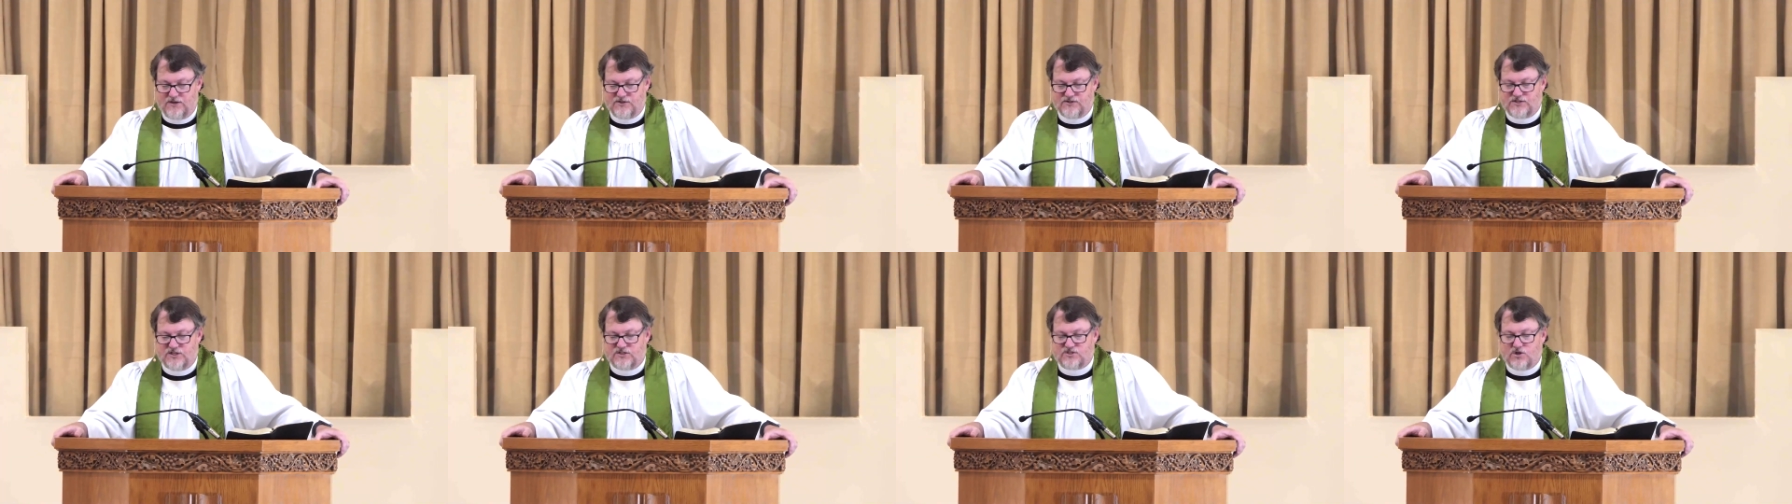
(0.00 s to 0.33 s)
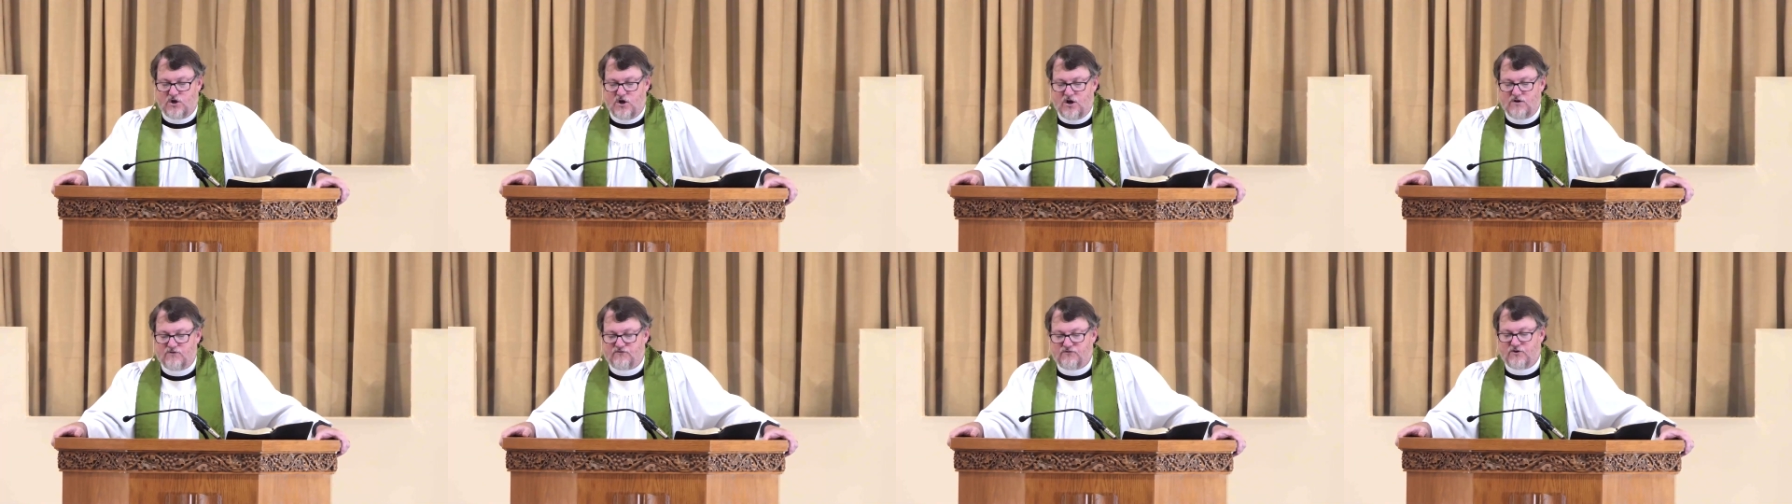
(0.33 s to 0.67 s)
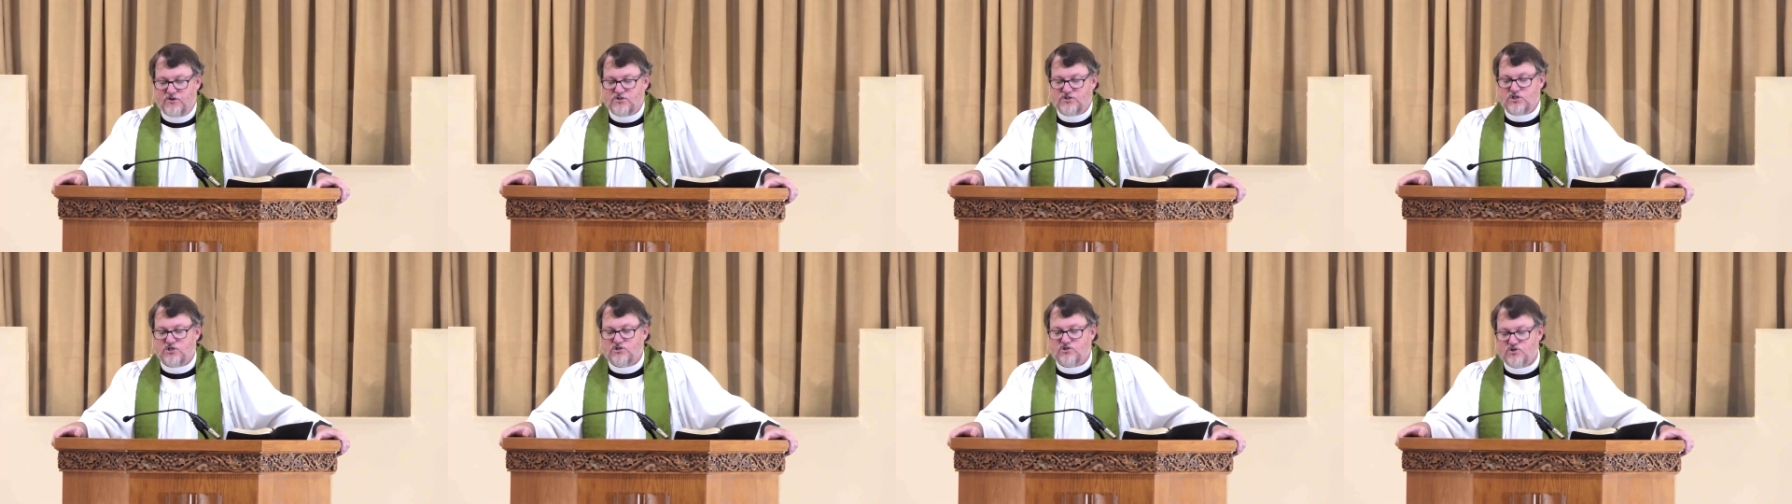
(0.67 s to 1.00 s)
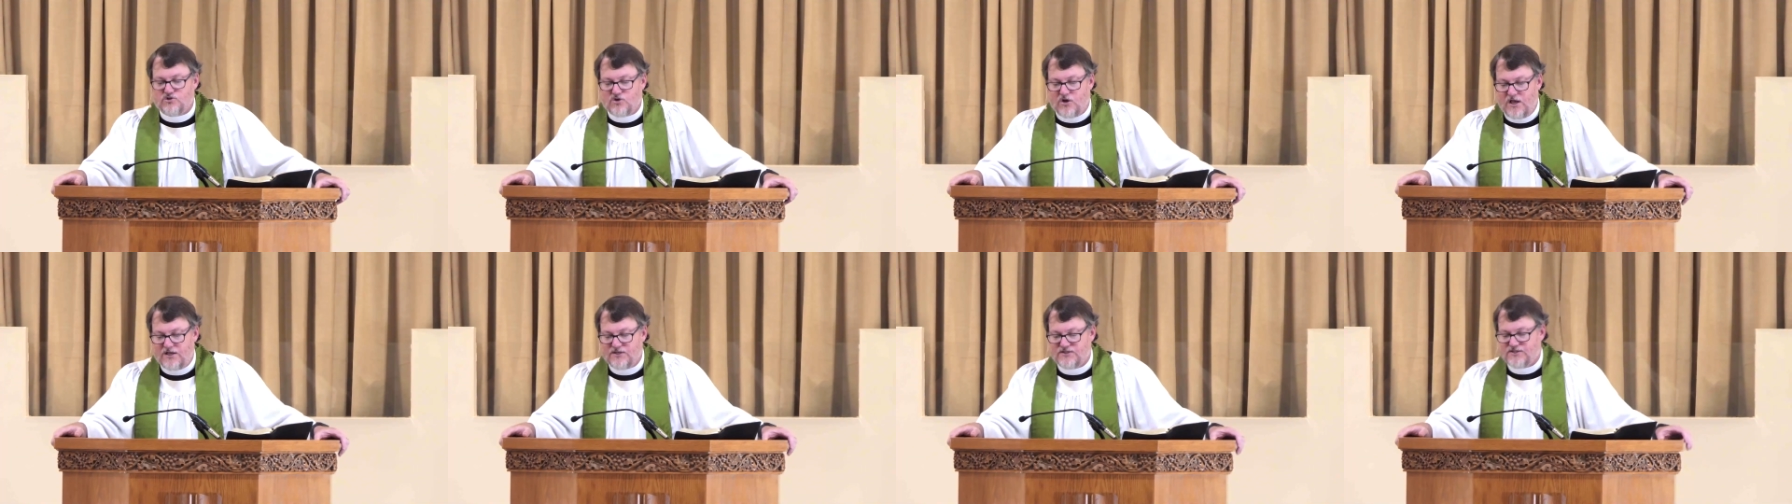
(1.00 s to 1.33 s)
It's hard for us to
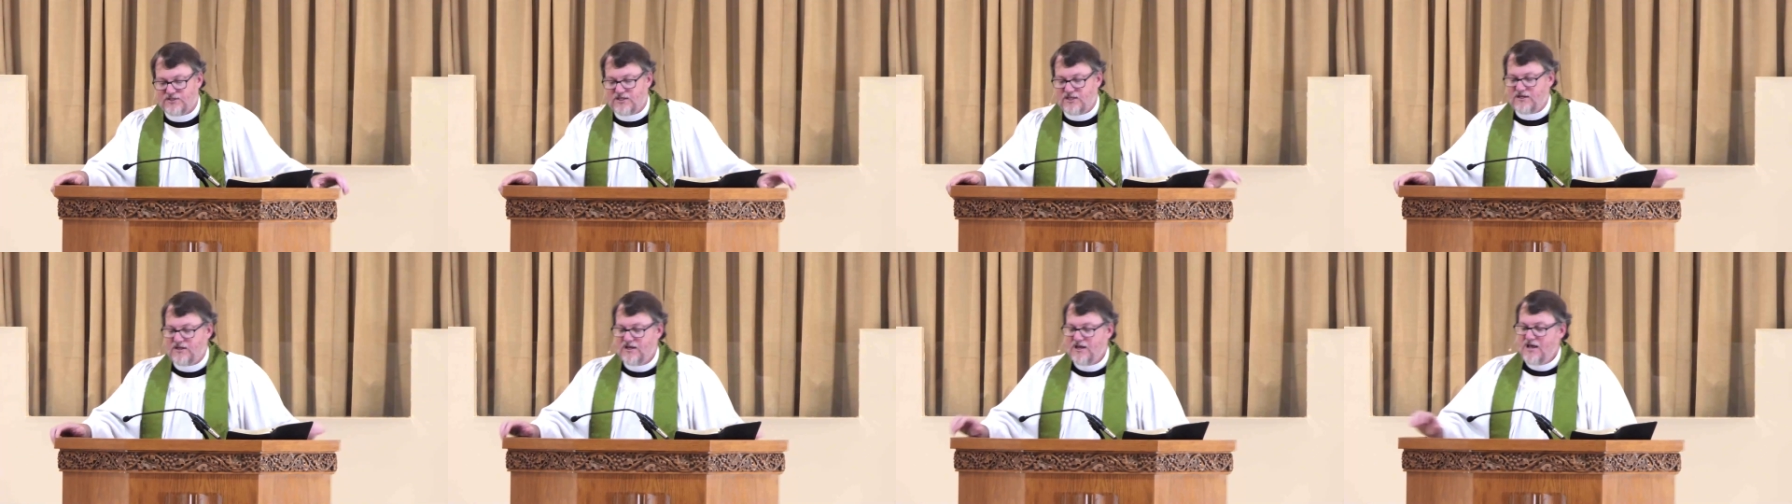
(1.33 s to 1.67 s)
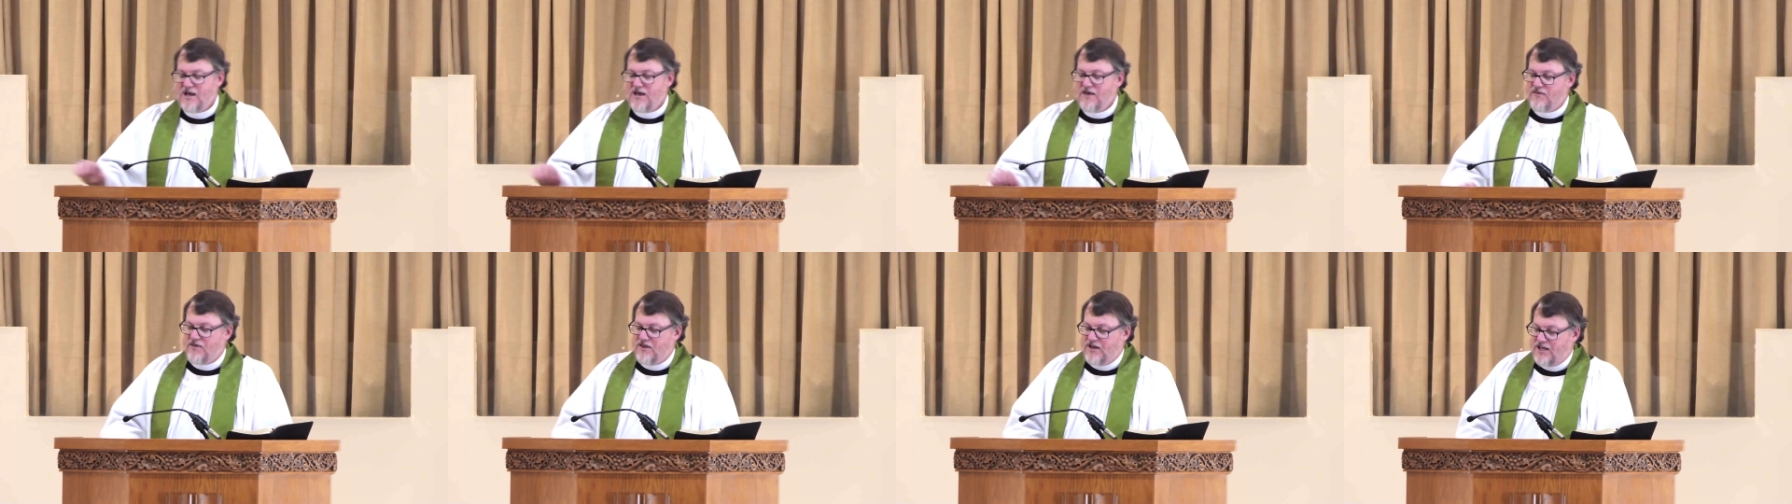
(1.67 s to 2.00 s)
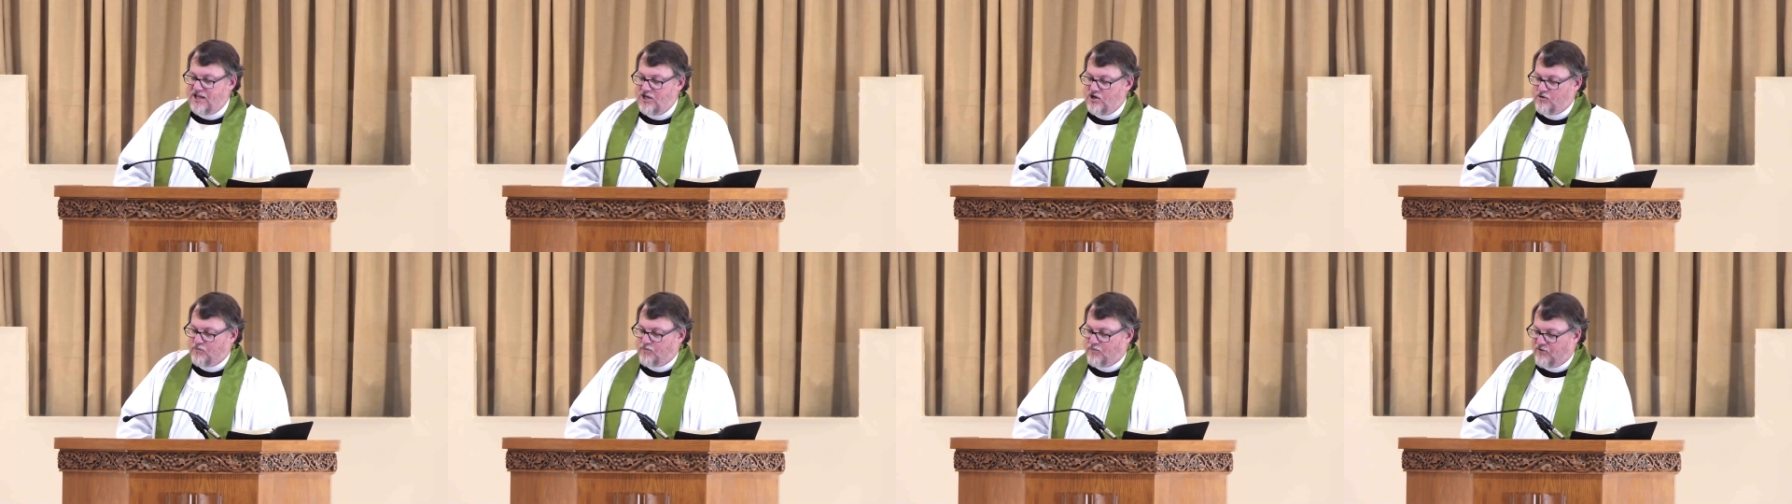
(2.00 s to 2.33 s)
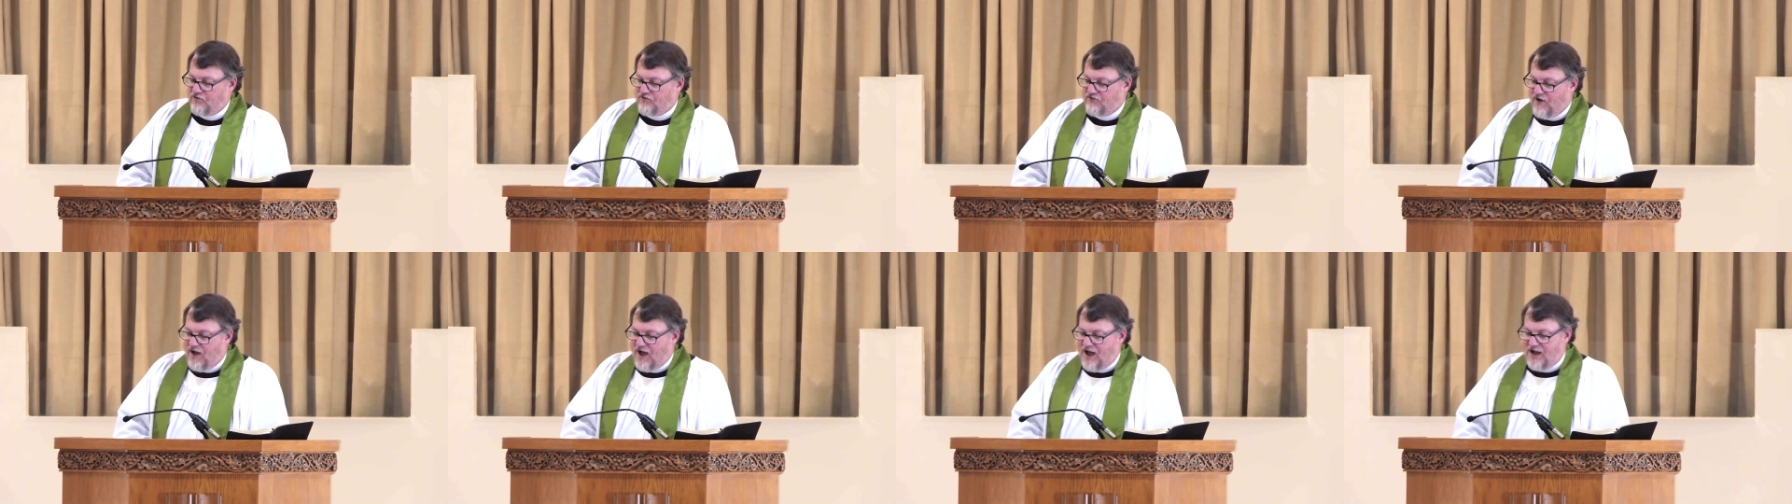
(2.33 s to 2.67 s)
trust that, that he'll
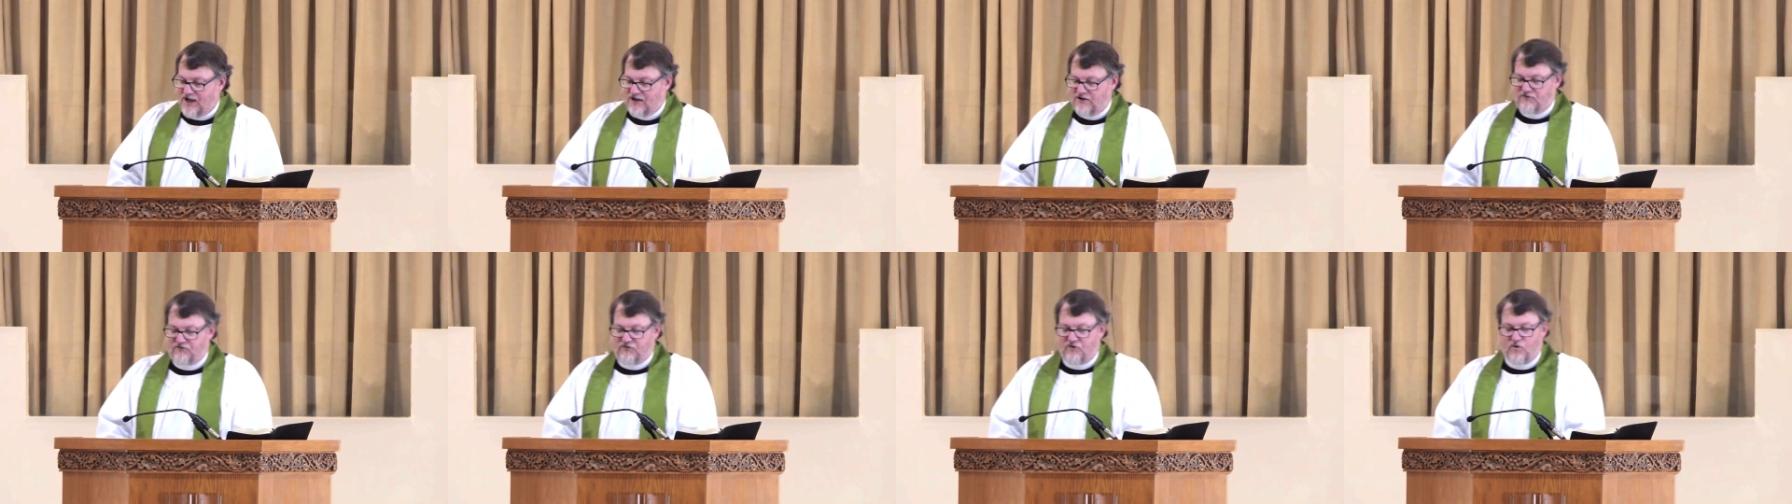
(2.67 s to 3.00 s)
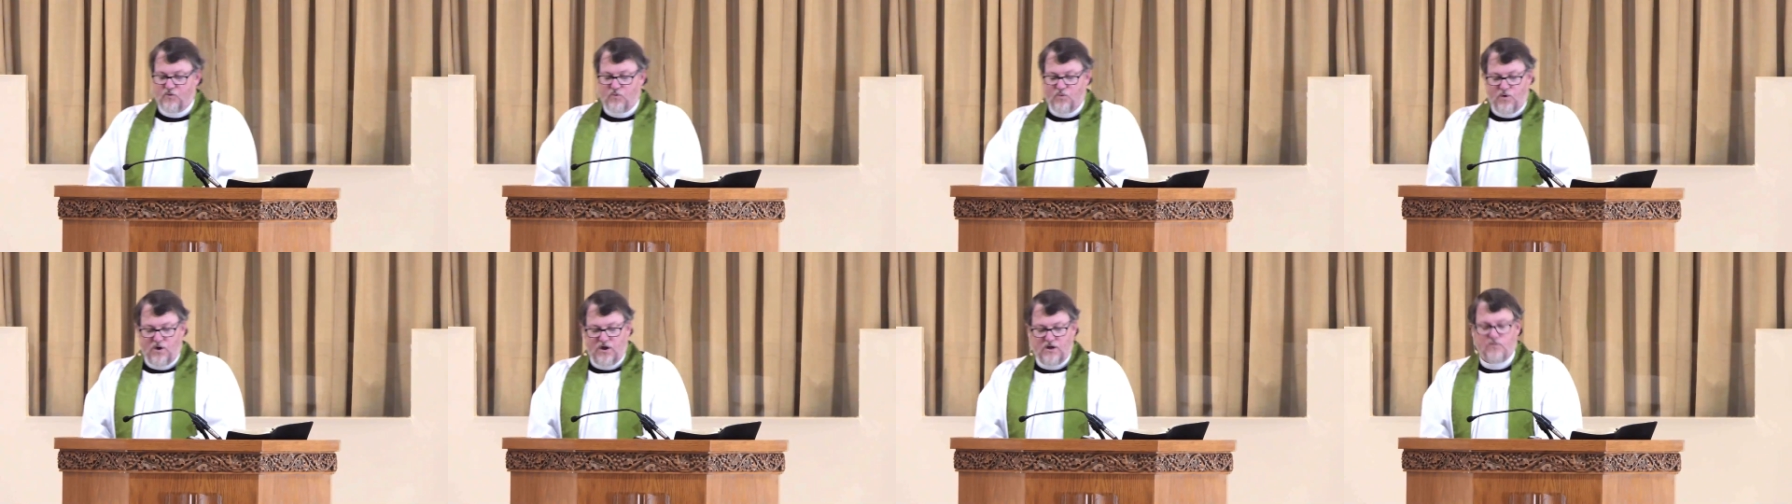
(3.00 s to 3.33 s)
provide for what